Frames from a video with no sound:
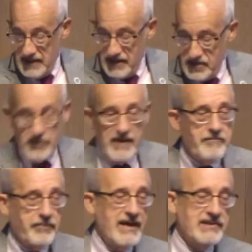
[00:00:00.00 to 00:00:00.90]
to
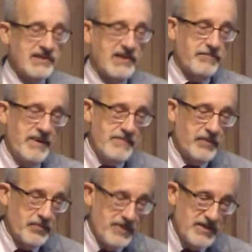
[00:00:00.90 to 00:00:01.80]
impress the people with